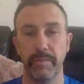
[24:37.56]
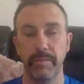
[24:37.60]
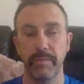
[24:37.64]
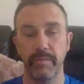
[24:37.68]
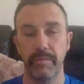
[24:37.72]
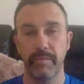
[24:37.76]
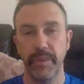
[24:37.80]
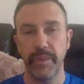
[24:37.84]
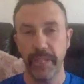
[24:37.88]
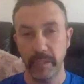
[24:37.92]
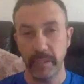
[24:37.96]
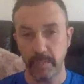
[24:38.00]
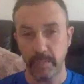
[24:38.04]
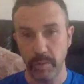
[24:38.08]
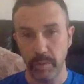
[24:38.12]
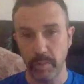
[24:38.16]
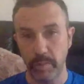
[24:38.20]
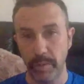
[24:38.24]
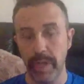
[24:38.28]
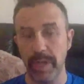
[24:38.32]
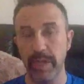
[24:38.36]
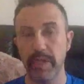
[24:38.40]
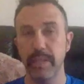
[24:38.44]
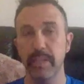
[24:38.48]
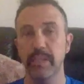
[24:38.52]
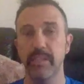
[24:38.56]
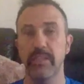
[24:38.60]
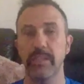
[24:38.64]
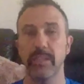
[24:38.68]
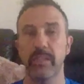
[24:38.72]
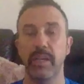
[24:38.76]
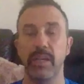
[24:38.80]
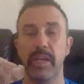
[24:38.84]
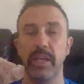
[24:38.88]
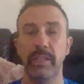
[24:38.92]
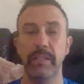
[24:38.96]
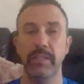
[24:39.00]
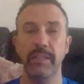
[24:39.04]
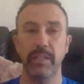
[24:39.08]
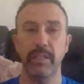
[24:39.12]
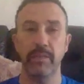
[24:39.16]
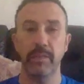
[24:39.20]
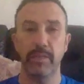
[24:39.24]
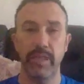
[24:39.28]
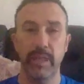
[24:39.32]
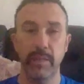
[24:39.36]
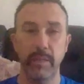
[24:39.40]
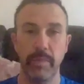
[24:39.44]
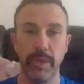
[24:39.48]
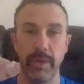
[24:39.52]
Facebook page, Andy
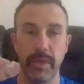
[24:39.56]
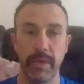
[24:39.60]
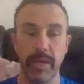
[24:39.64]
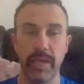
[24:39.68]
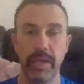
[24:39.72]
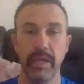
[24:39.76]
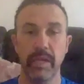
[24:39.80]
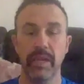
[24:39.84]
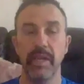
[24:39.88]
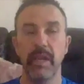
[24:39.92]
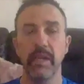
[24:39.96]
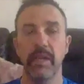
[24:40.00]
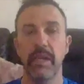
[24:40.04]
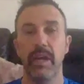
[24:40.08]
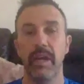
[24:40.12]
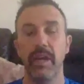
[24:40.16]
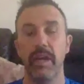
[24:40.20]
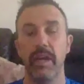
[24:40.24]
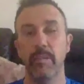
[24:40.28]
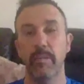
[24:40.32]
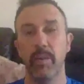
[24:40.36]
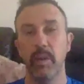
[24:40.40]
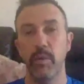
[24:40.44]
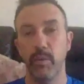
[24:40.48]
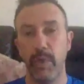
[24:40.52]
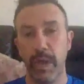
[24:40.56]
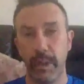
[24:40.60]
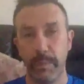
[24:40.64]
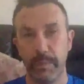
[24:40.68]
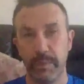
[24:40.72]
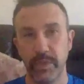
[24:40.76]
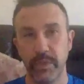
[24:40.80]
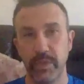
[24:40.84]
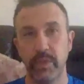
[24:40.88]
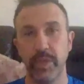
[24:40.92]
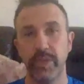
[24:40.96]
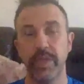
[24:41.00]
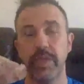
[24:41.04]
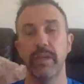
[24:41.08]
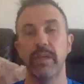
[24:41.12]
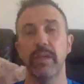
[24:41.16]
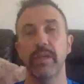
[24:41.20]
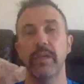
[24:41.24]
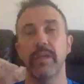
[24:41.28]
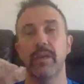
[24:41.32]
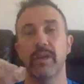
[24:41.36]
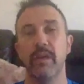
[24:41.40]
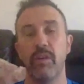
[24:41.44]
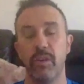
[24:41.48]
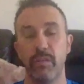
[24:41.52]
Lewis MBE, and my website.
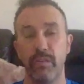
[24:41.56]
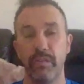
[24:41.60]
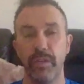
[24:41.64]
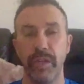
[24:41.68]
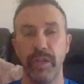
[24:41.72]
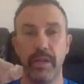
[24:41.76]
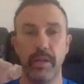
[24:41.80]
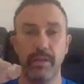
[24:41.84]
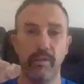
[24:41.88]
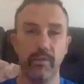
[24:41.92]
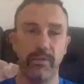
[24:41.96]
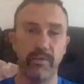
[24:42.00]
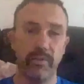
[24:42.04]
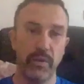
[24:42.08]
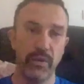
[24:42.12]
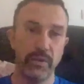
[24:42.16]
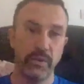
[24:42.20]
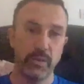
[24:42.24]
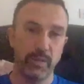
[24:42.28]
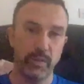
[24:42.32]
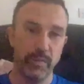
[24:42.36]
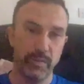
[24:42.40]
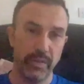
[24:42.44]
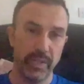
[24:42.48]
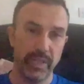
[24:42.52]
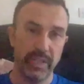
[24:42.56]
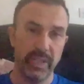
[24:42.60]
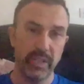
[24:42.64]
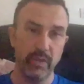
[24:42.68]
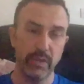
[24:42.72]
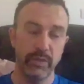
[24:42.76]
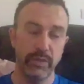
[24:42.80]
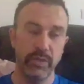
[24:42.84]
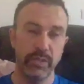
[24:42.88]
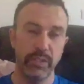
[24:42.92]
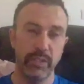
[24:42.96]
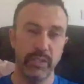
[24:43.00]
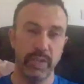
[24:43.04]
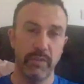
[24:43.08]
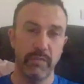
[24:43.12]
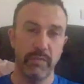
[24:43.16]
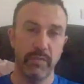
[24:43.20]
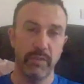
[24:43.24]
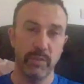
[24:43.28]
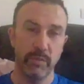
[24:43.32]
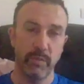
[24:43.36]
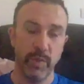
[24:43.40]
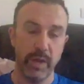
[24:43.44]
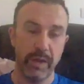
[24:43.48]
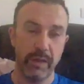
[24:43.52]
On there, you'll find some videos and stuff
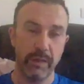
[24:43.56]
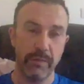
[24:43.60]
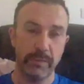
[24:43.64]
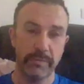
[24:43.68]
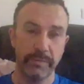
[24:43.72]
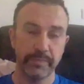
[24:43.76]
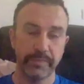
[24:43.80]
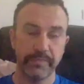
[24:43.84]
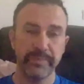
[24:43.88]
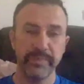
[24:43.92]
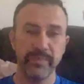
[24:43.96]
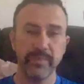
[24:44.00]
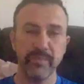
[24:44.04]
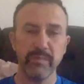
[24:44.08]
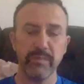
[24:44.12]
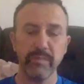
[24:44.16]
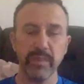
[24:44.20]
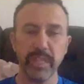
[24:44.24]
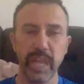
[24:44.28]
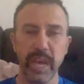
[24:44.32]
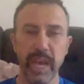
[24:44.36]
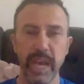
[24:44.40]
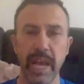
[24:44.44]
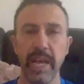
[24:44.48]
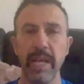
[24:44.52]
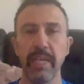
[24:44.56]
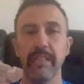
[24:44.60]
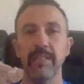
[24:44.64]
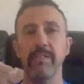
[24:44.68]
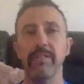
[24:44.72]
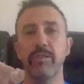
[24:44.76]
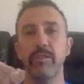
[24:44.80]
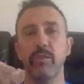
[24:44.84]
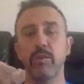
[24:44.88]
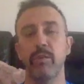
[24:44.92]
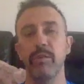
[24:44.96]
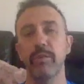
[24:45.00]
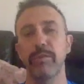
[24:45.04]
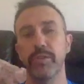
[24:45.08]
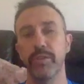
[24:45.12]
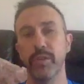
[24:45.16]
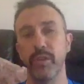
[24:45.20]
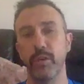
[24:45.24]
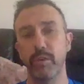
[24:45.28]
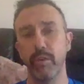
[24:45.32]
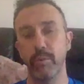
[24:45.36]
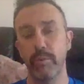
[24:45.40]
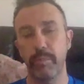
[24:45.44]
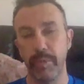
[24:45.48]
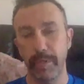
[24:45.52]
as well. And
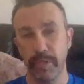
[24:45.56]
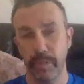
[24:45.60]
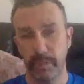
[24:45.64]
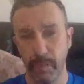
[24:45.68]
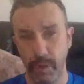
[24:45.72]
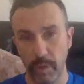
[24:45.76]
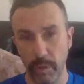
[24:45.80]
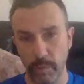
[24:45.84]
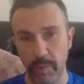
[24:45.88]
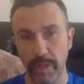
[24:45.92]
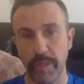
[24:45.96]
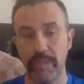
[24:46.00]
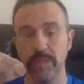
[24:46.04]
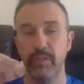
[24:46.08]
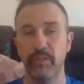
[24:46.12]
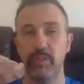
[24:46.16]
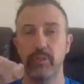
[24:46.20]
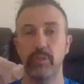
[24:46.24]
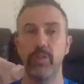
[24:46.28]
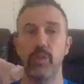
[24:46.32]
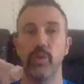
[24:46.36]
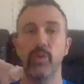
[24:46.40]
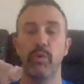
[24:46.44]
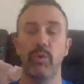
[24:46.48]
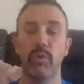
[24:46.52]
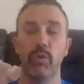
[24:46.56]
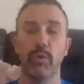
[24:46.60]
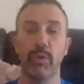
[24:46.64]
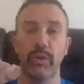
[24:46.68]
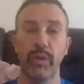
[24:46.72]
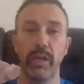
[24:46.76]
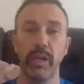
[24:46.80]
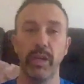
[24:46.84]
also, bespokementoring.org